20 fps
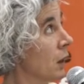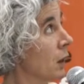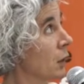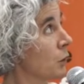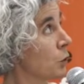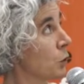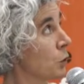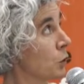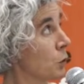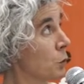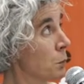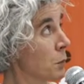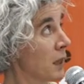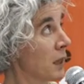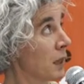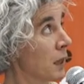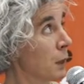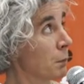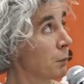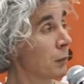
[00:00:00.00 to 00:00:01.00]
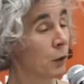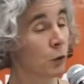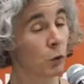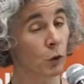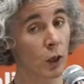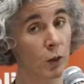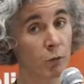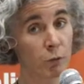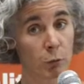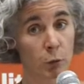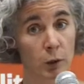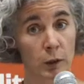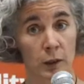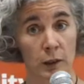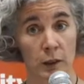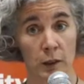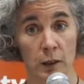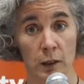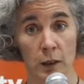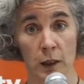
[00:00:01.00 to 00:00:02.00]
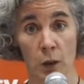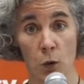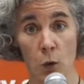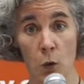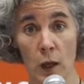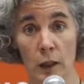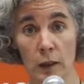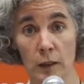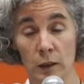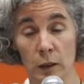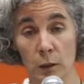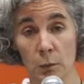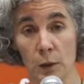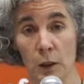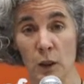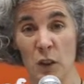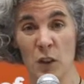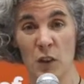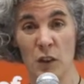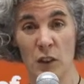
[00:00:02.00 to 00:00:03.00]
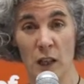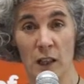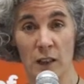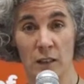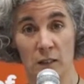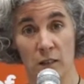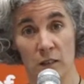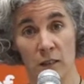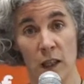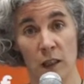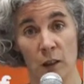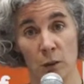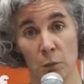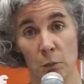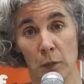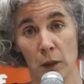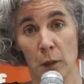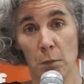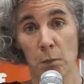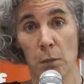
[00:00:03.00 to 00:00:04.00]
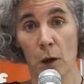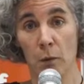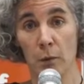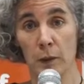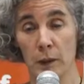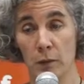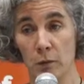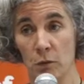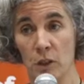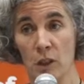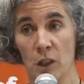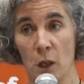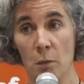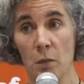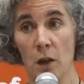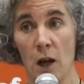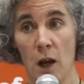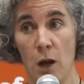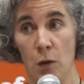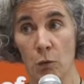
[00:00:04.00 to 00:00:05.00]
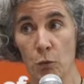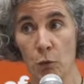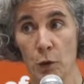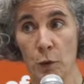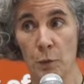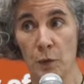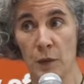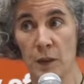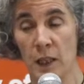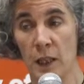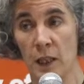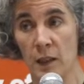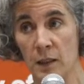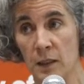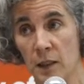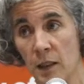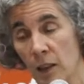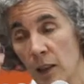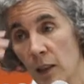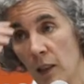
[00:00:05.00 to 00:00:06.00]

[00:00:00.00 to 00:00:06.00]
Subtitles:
and you may claim that you have political equality, because that mini public somehow represents